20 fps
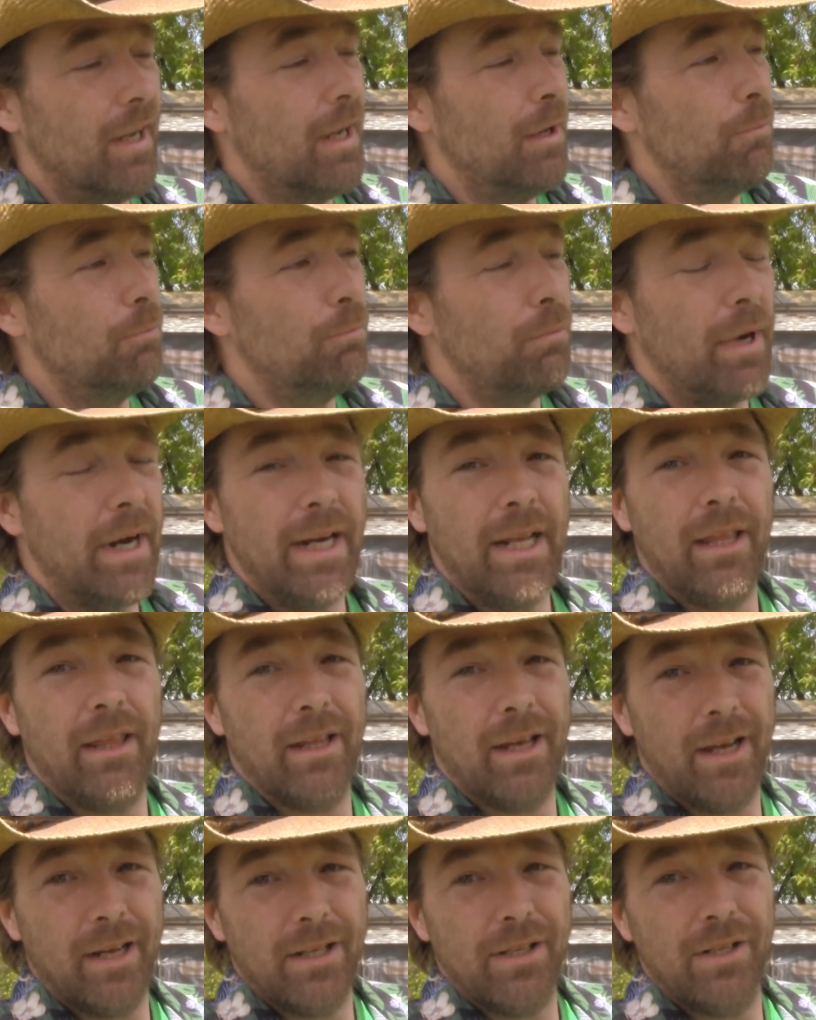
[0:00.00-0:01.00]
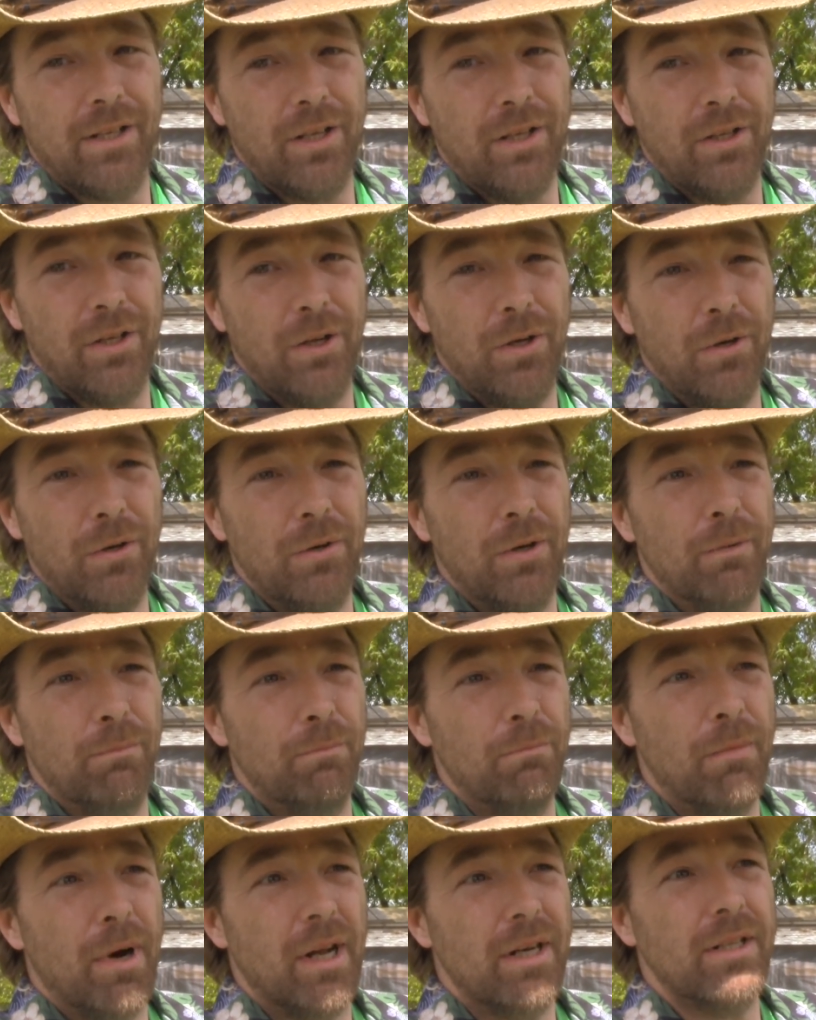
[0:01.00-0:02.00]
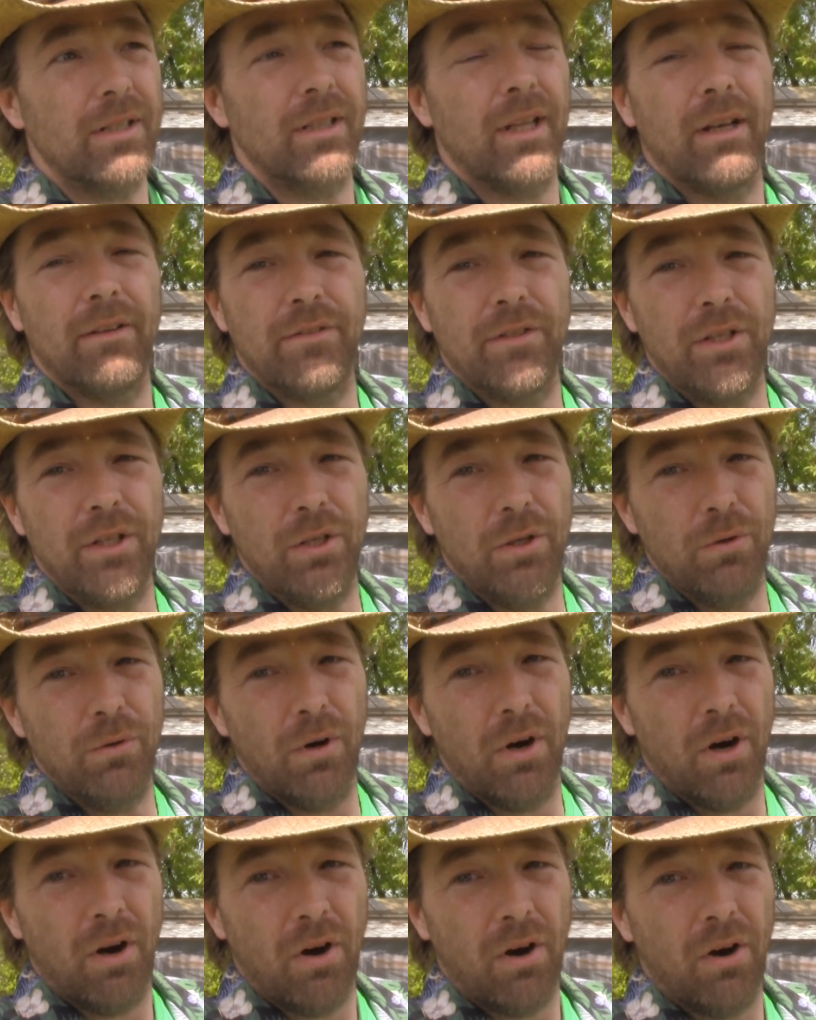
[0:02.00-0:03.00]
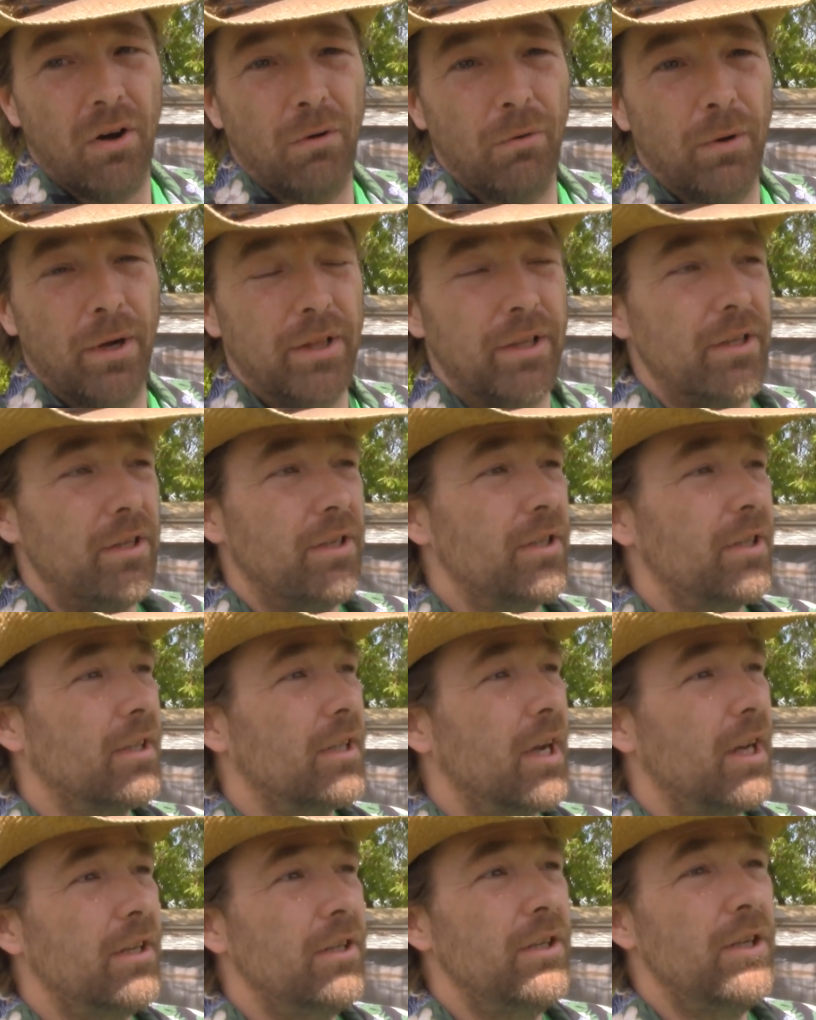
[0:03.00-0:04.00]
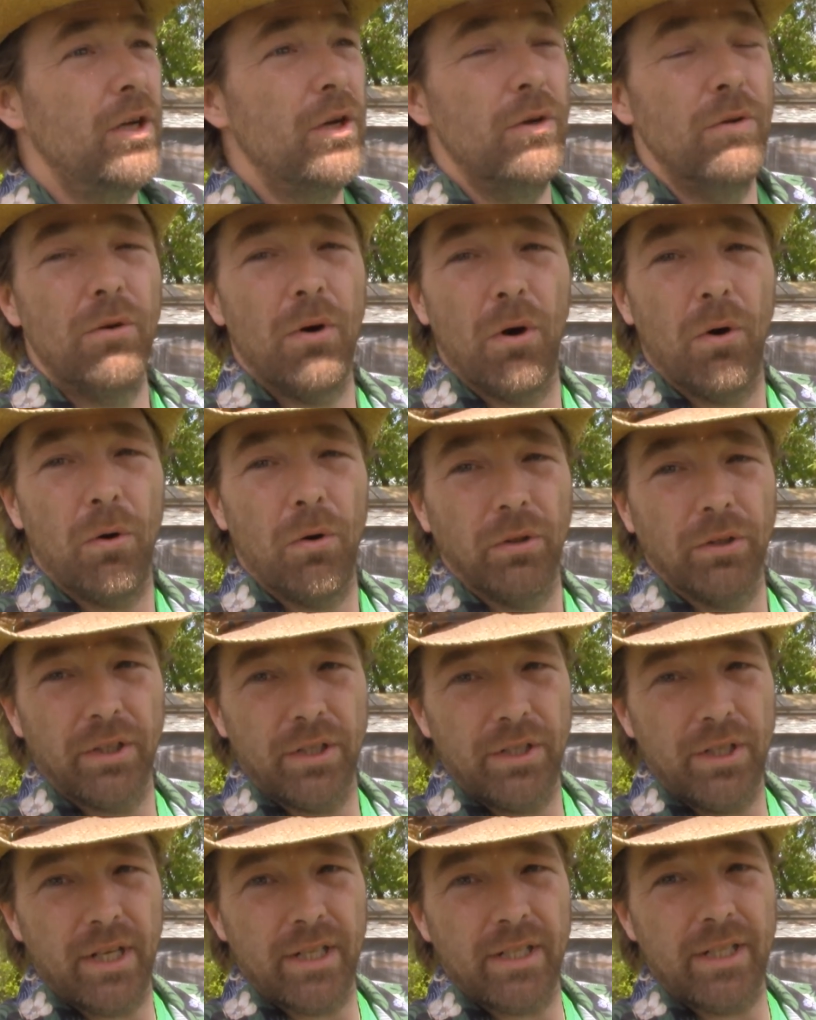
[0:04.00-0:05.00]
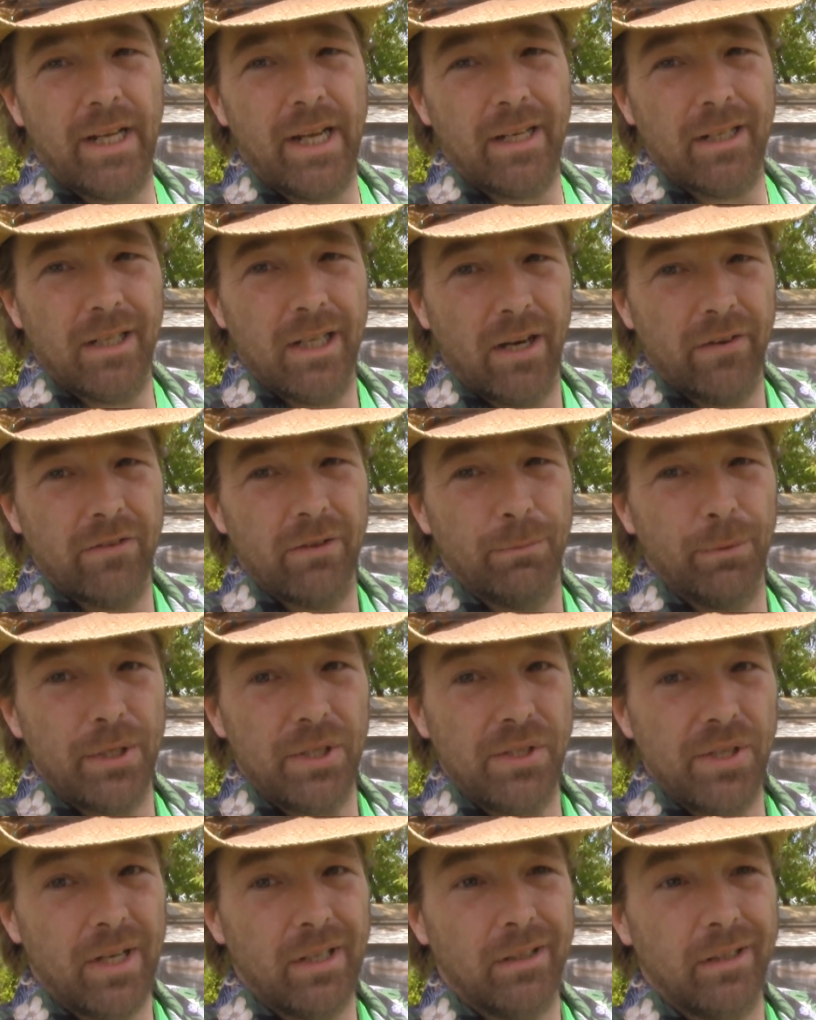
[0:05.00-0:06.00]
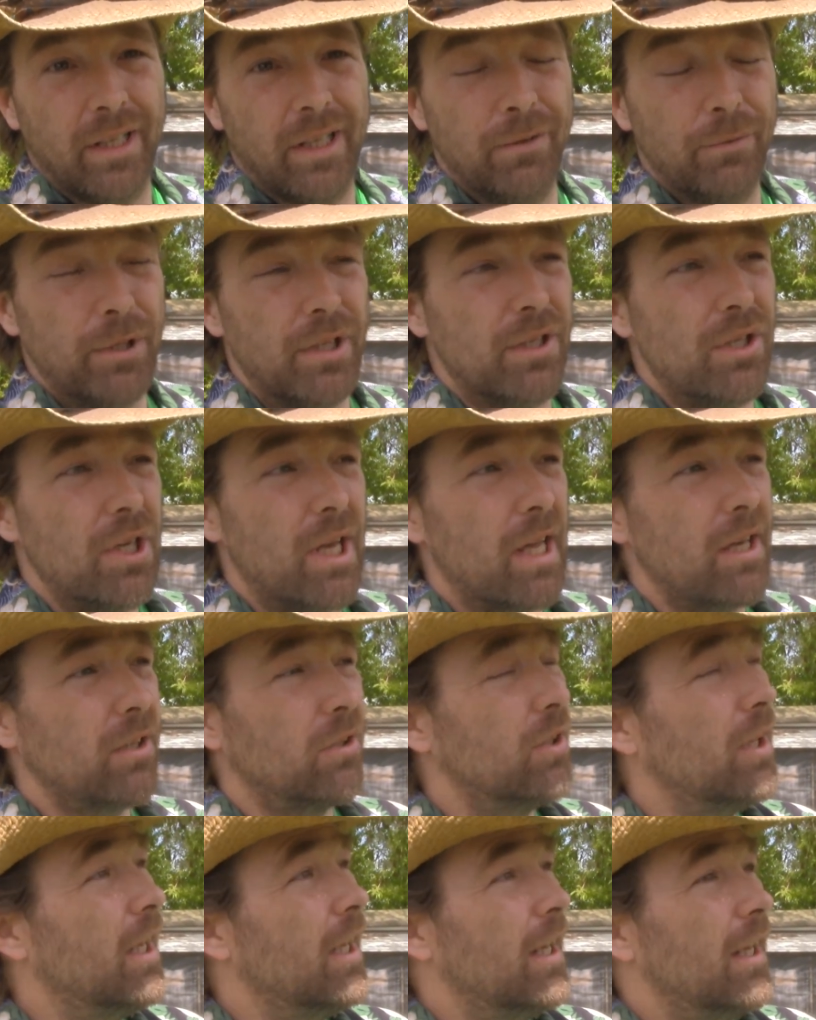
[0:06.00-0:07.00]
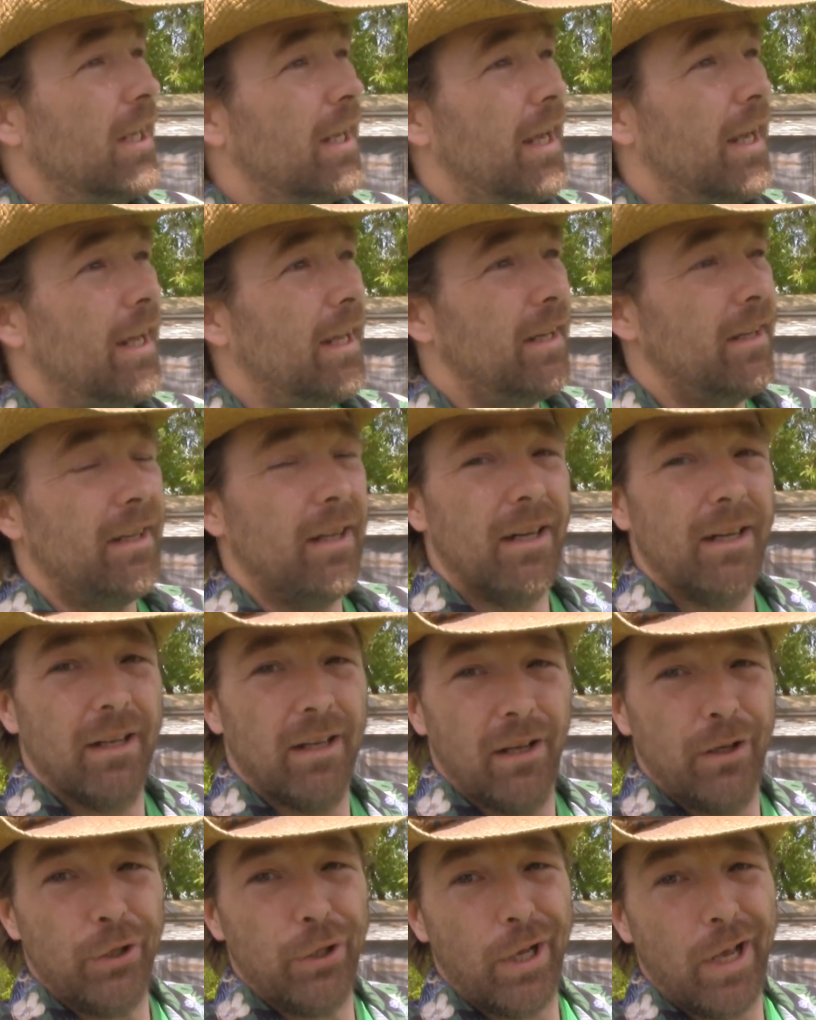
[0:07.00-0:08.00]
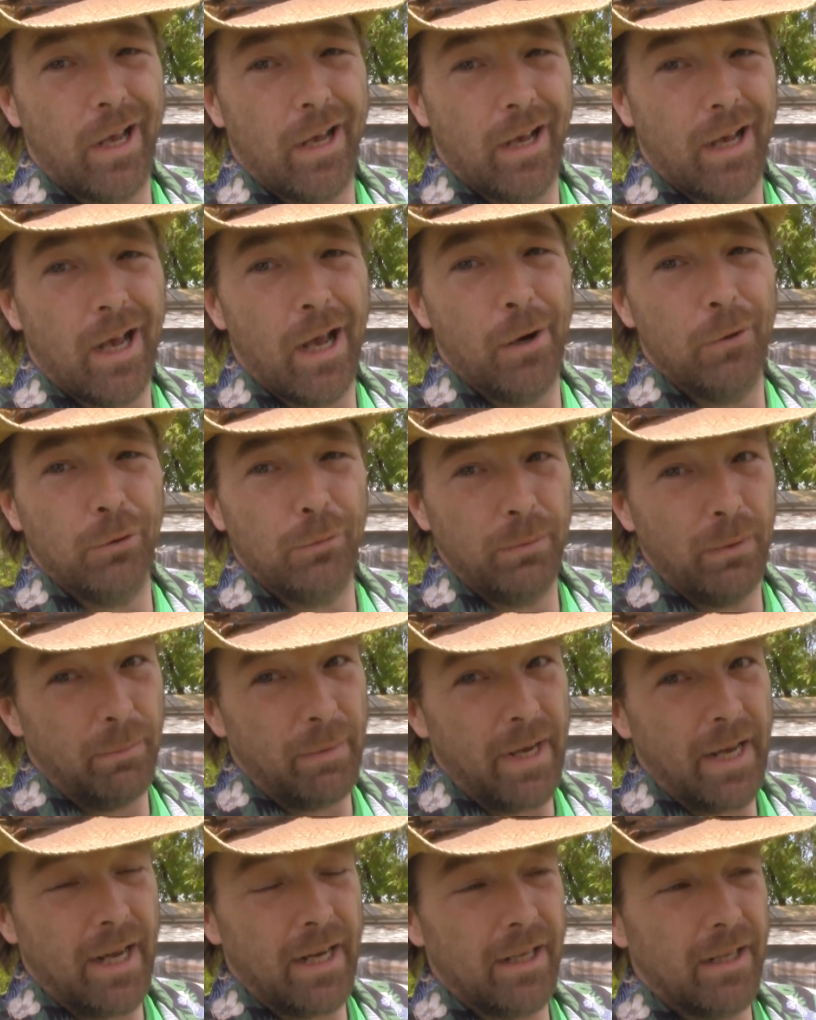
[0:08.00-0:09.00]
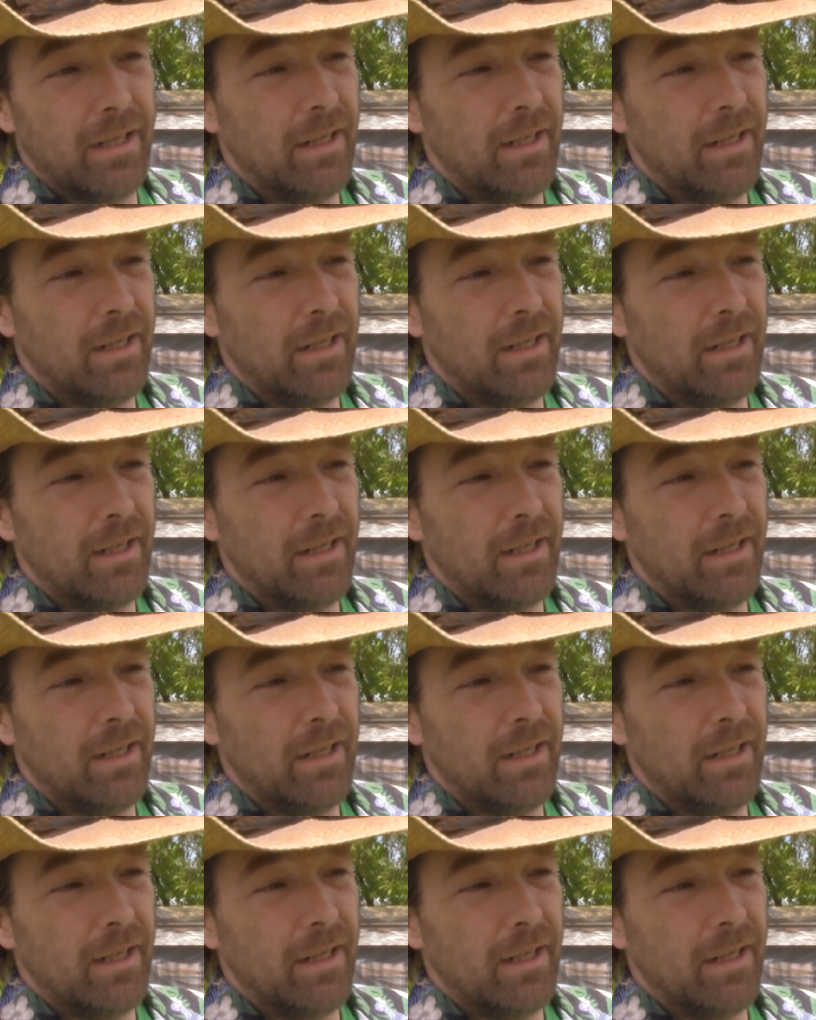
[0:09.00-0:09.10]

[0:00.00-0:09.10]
many thanks to you, much love to you all, whether you're new, old, or just getting comfortably settled in with the channel. And uh, yeah, I will be back